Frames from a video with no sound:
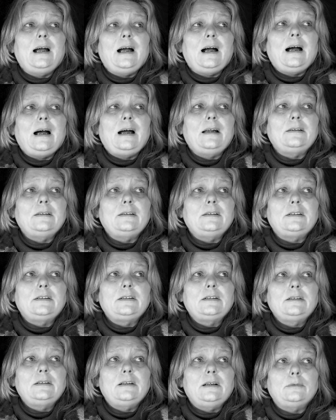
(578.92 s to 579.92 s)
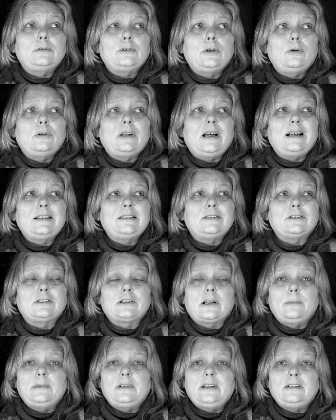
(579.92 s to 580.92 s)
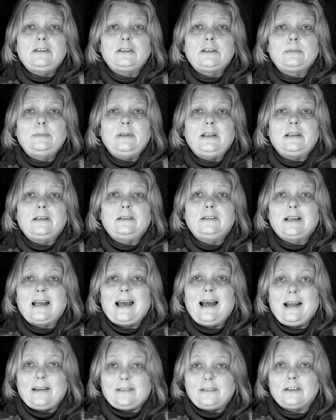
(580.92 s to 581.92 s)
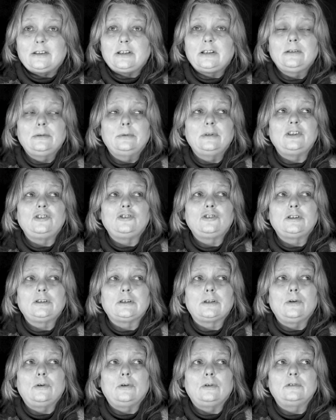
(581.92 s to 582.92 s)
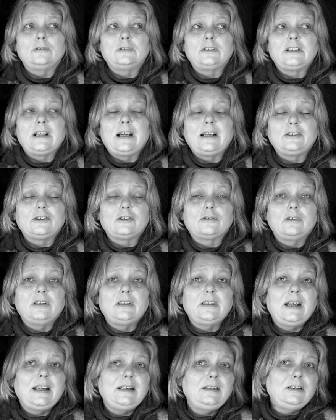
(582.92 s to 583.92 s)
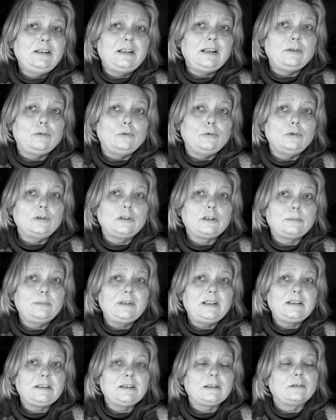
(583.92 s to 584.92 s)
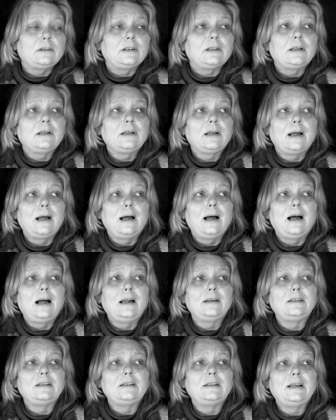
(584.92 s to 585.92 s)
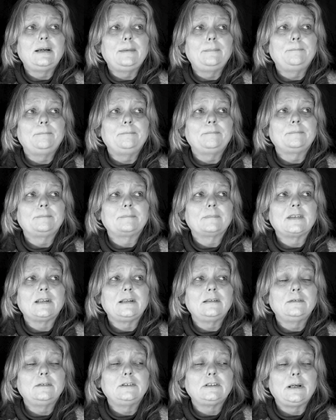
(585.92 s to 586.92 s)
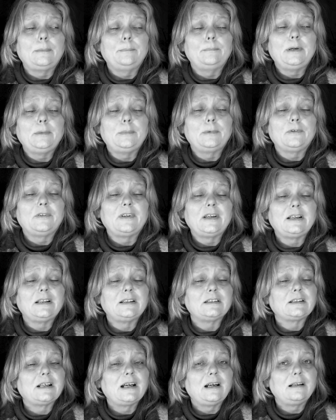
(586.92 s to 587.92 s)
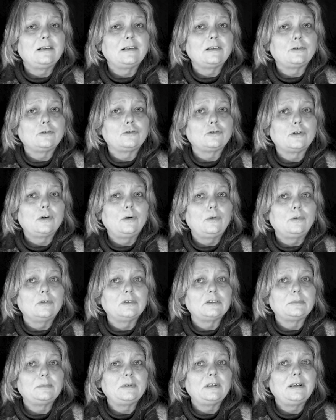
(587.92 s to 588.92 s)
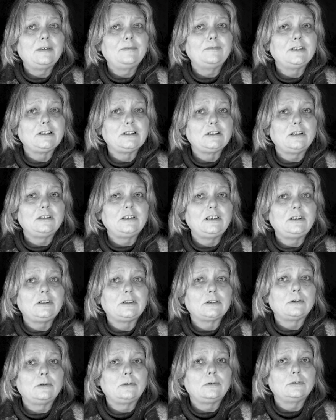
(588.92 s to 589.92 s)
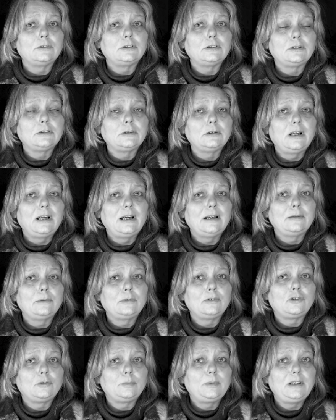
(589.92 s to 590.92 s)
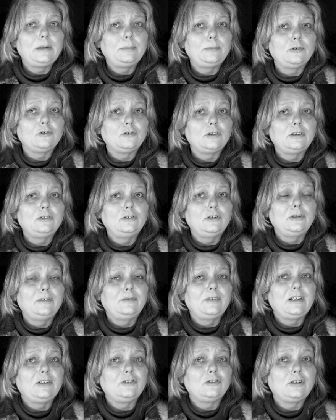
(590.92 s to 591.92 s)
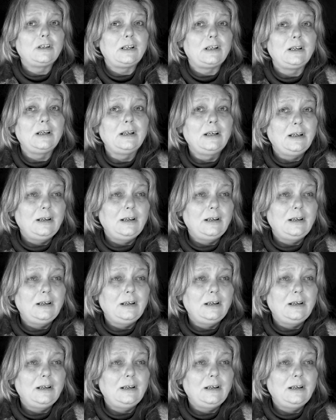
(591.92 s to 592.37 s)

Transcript: and it was all adults coming in speaking Cant, which has got Sanskrit and Hindi roots basically, and some people think it's Gaelic or Scots, but having studied Scots language papers at university